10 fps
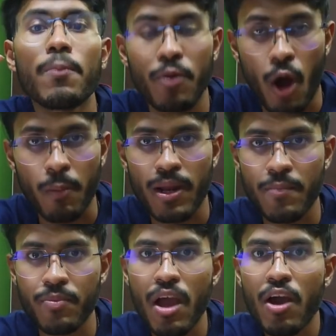
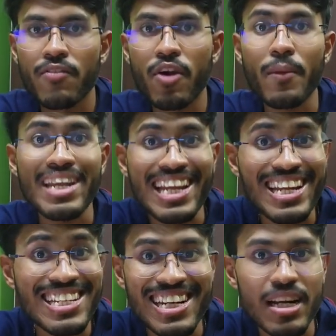problem from an
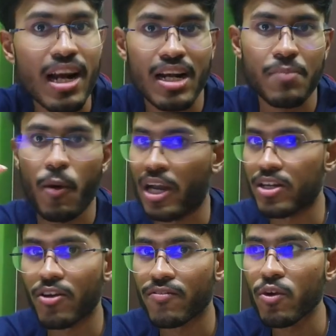integrated point
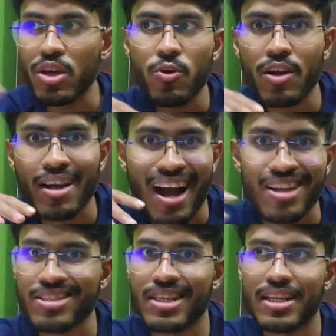of view. You
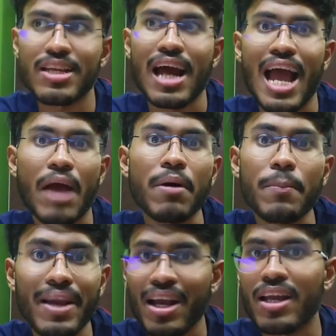can't say that I am a
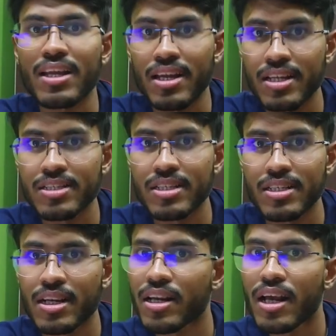mechanical
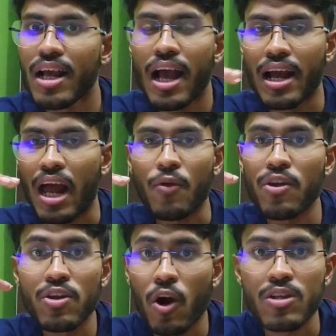engineer and I
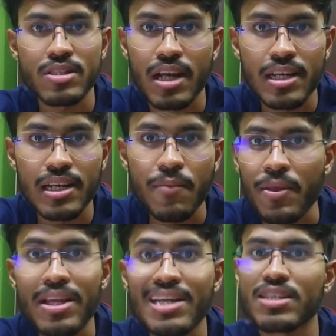will not study
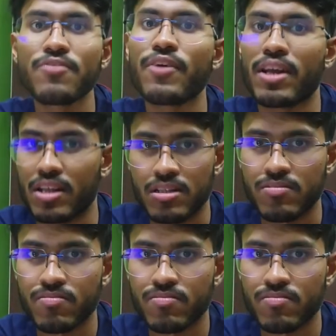electric vehicle.